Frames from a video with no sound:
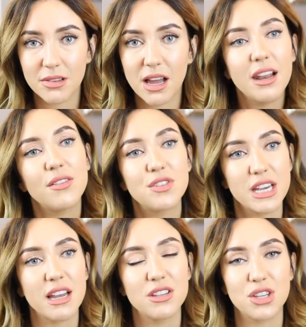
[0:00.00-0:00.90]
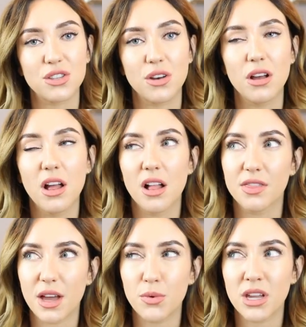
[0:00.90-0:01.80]
I loved it and just thought
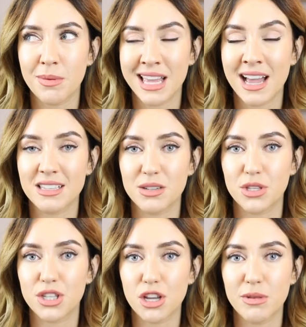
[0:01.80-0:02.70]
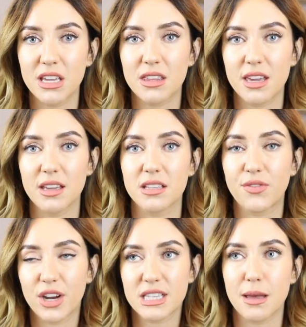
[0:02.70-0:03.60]
that would come in handy with so many things.
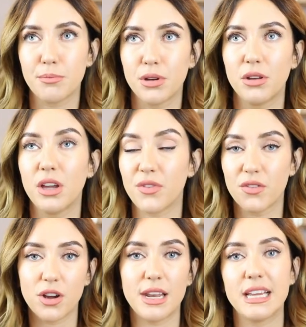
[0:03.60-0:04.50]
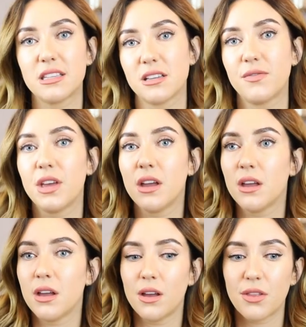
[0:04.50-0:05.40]
For example, if I've got a list of
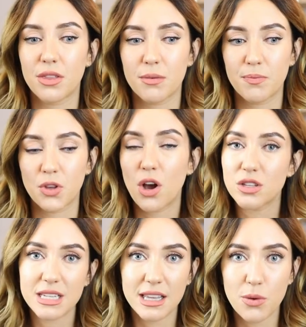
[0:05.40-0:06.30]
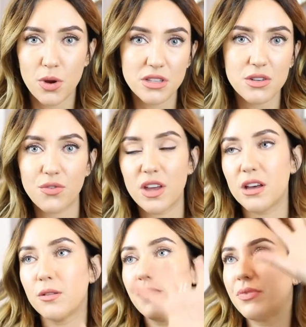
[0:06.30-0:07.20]
content I want to
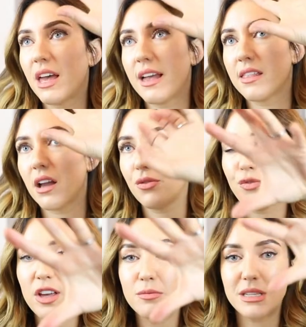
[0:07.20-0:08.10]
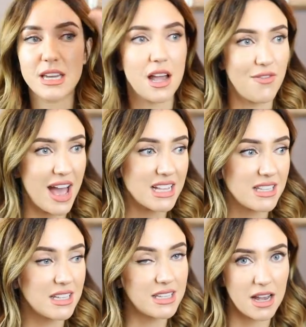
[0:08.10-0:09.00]
film, then I've filmed it, I've
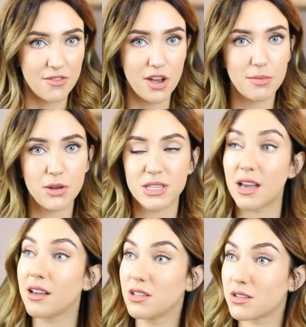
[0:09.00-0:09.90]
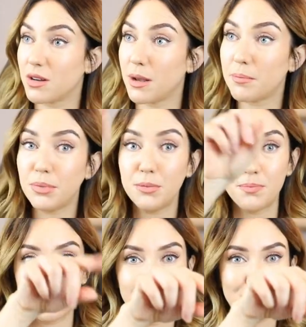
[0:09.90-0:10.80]
edited it, I've uploaded it, I can just go like boop,
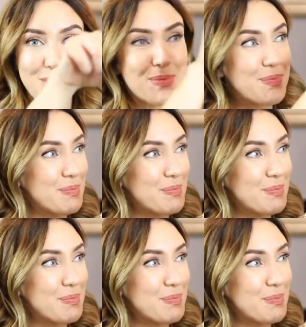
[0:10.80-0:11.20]
boop,